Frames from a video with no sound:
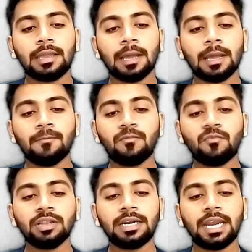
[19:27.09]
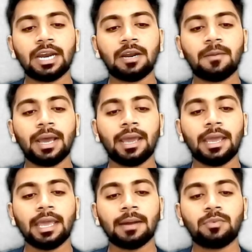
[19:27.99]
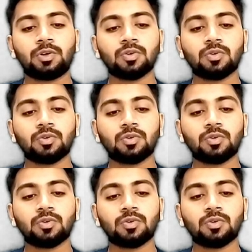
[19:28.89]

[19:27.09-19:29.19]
M1 divided by M2